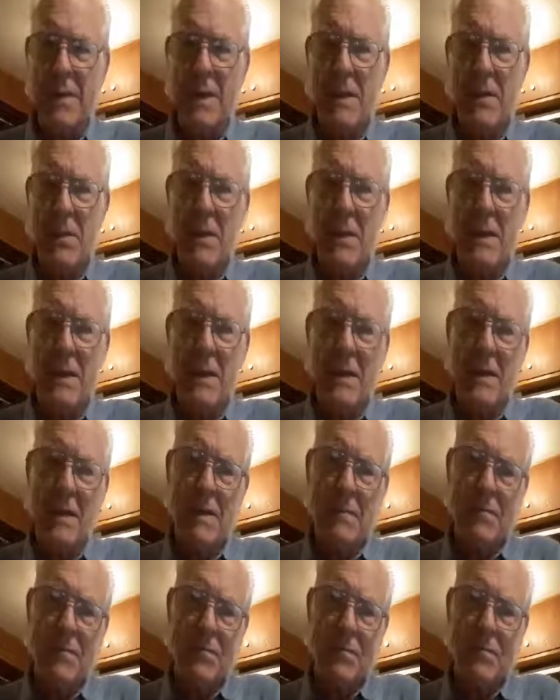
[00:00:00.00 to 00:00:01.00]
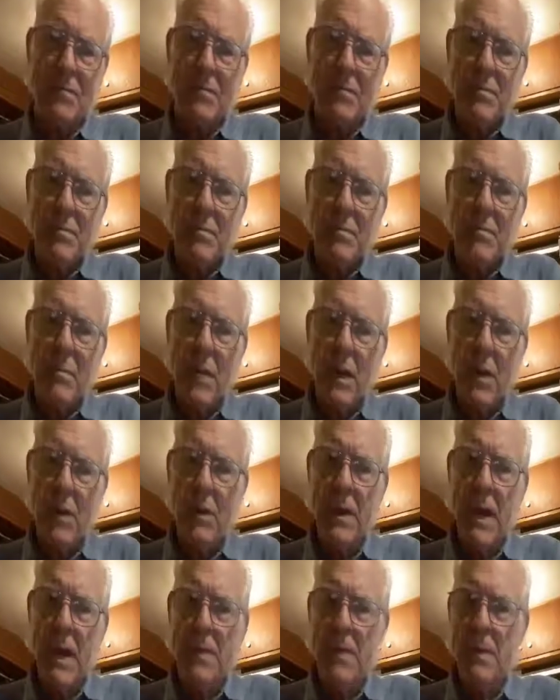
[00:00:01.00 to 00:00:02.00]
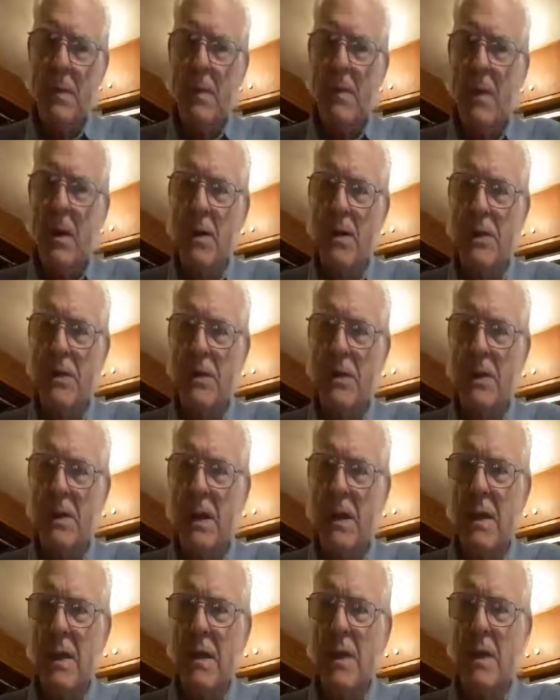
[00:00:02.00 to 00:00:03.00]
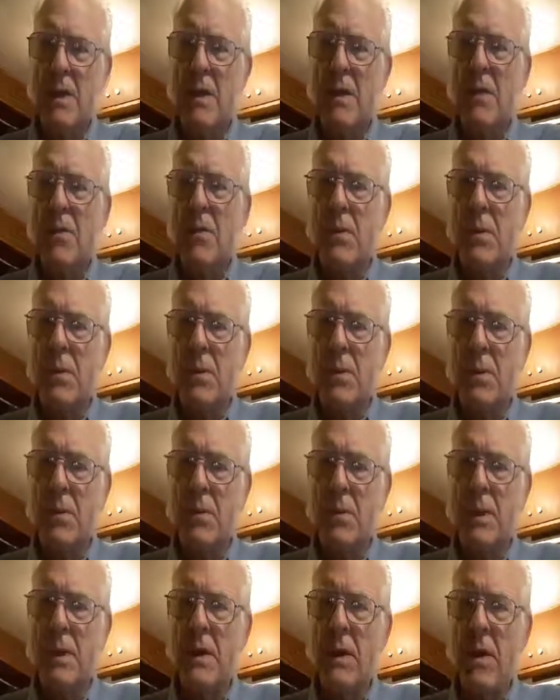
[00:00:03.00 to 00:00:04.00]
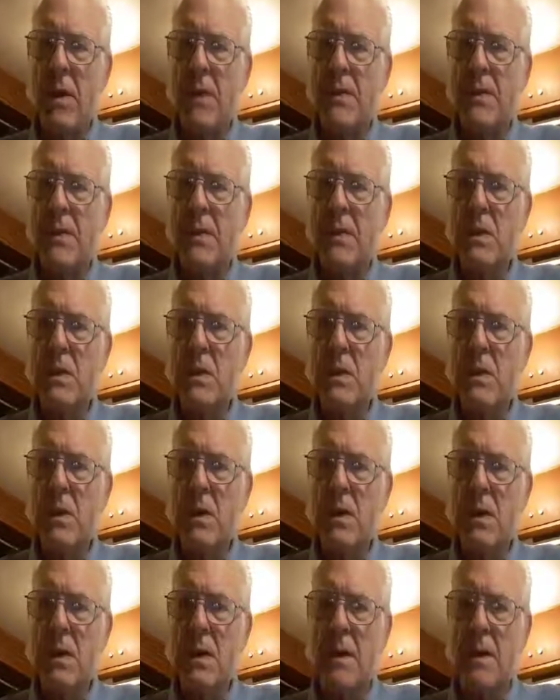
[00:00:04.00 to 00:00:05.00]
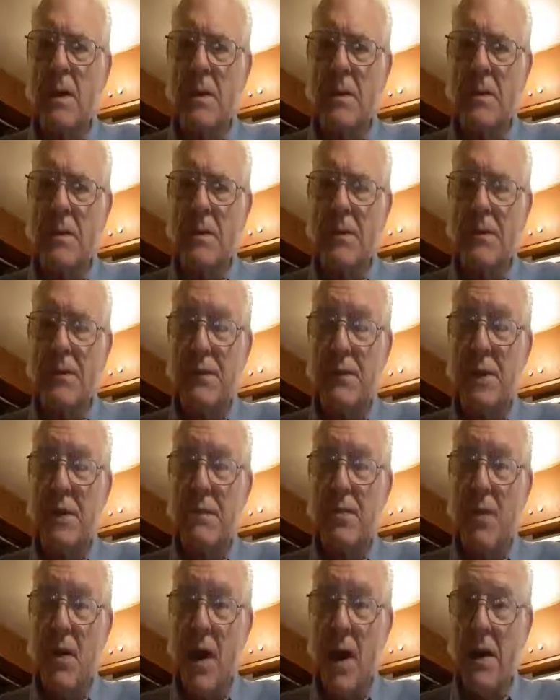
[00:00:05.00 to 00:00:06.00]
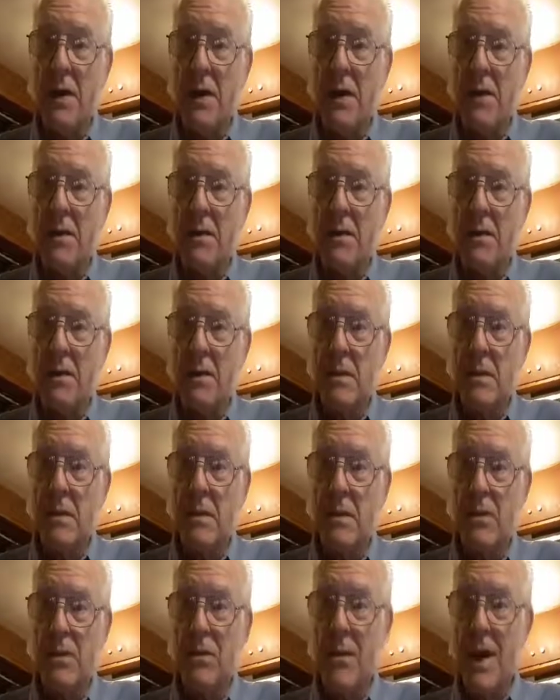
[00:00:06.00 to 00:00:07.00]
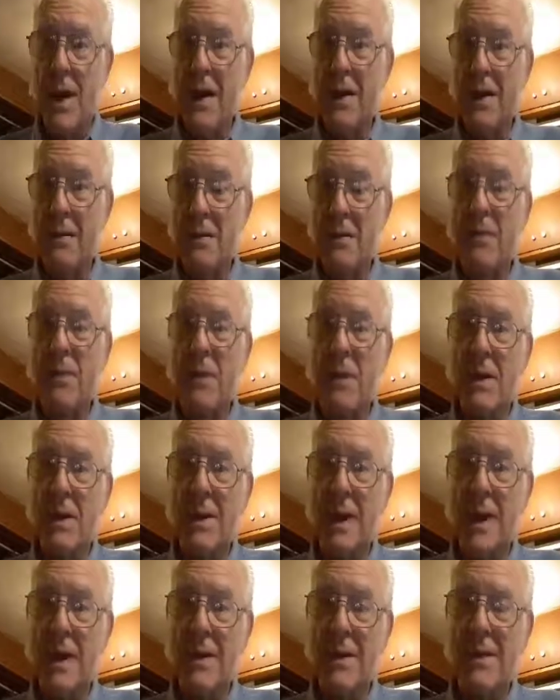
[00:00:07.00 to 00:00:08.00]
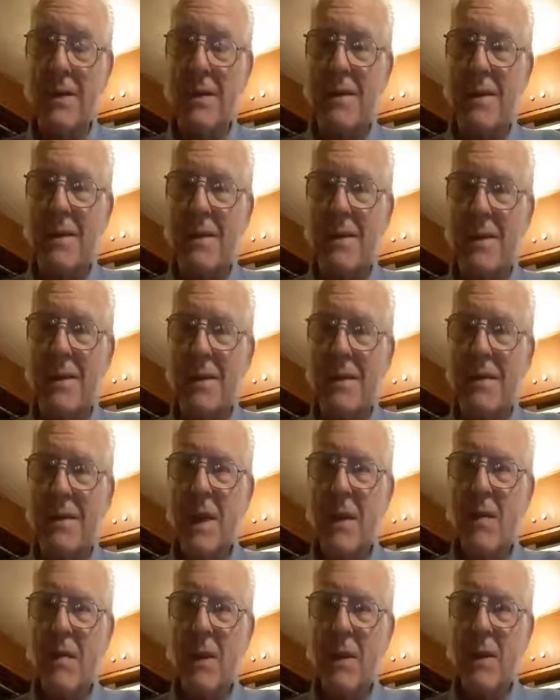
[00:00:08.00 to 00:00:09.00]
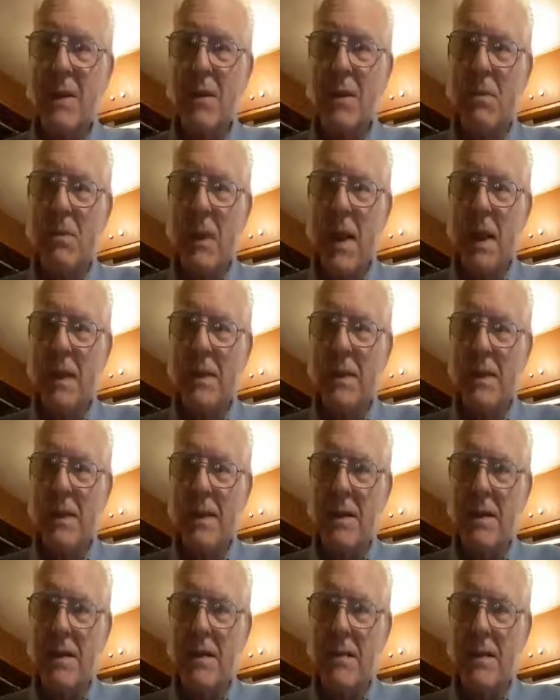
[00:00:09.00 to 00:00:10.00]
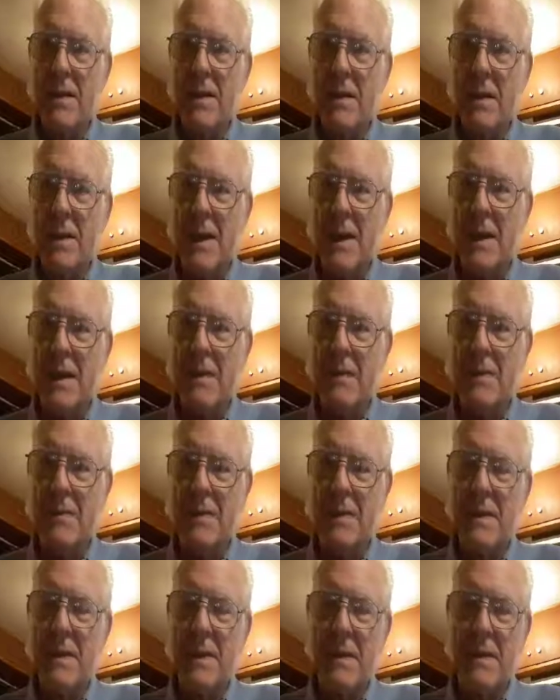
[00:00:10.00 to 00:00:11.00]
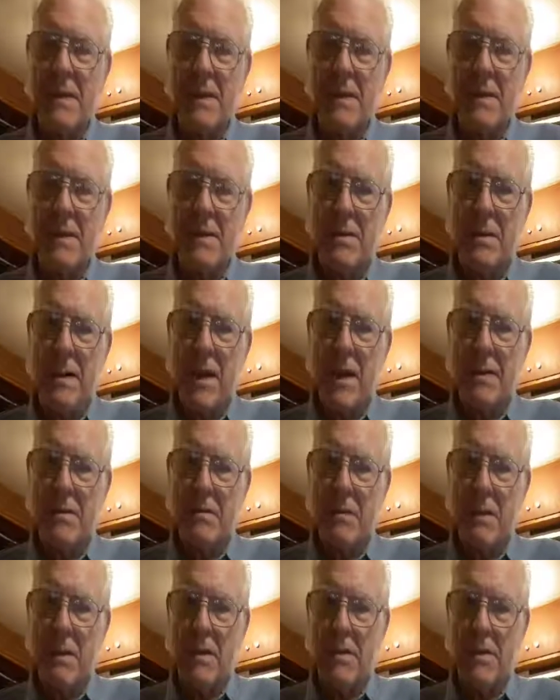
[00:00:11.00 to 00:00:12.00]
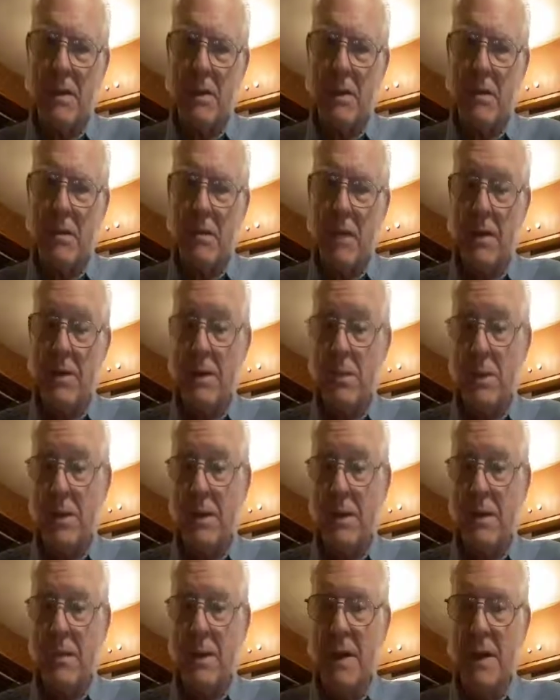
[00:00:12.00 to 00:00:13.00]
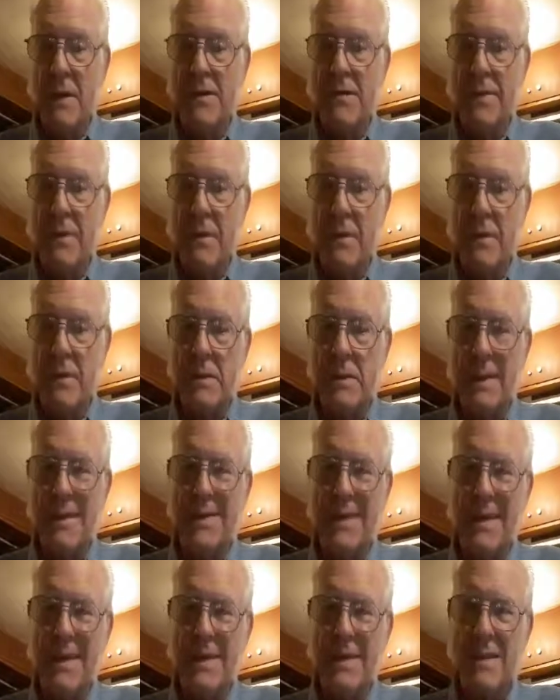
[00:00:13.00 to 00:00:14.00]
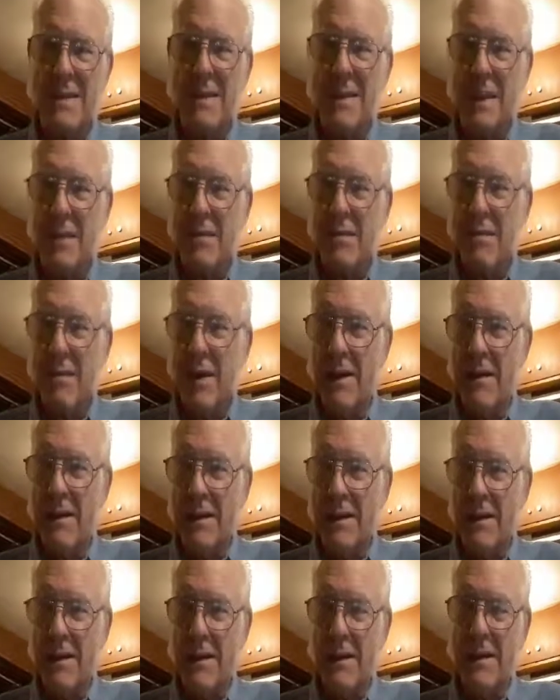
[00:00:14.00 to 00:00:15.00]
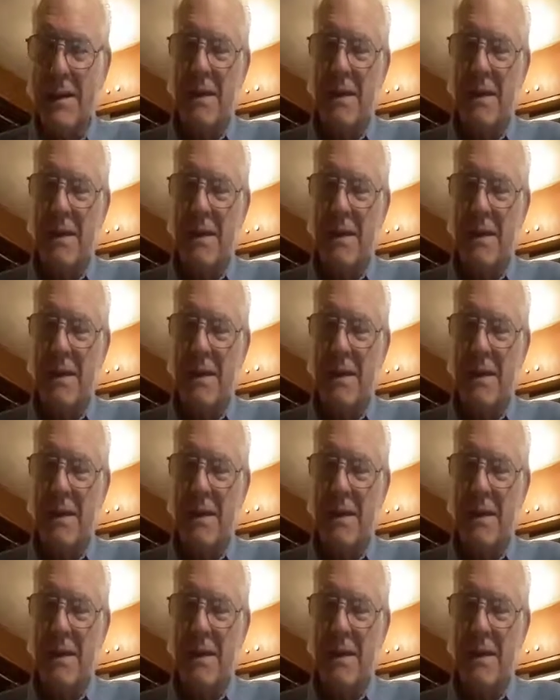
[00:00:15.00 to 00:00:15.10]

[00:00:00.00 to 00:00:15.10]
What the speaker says: I mean, we have a promotion of where we offer you a free product, try it before you like it. That way you don't buy a can of it and decide, well, I spent the money for it and I tasted it and I don't like it.